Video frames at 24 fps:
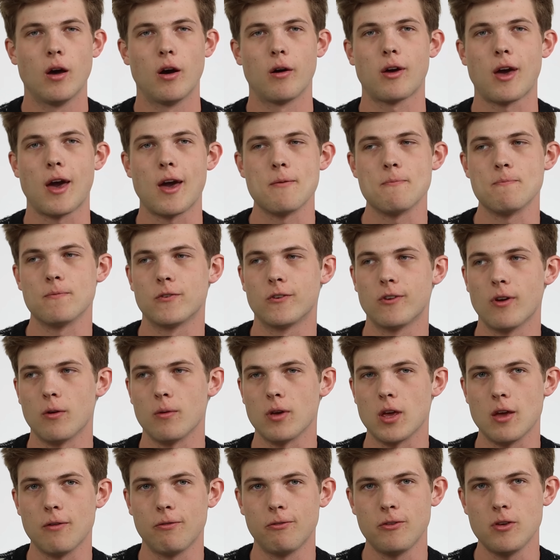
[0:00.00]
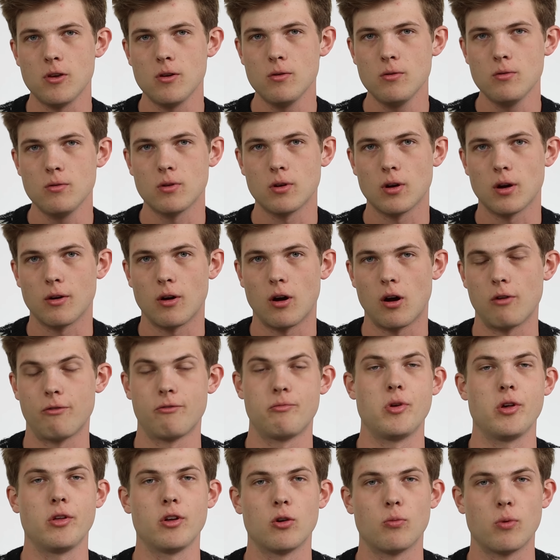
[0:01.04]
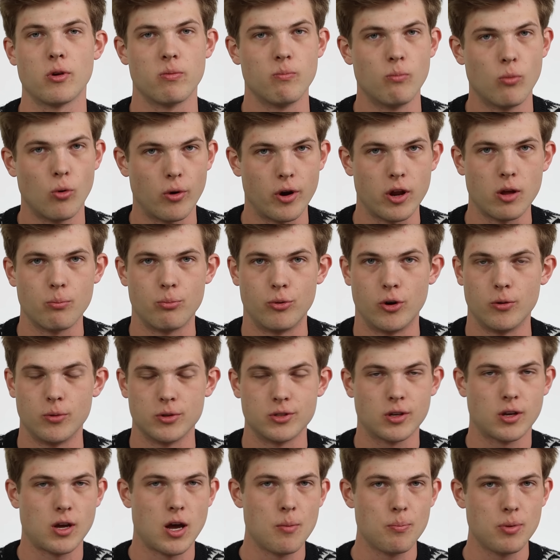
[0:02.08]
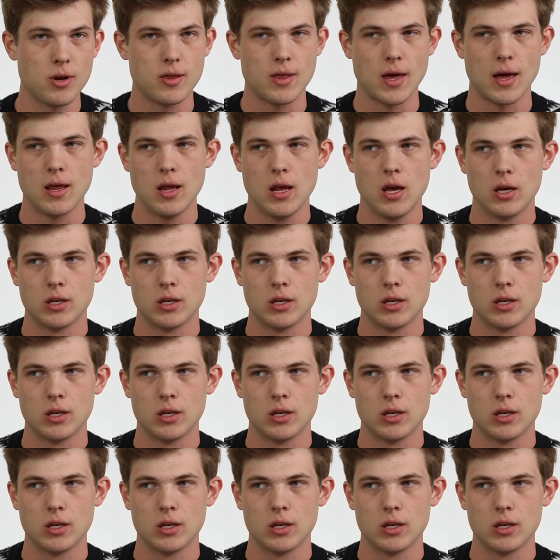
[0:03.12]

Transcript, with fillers: Okay, so if you uh, are familiar with Morning Brew, it's a company that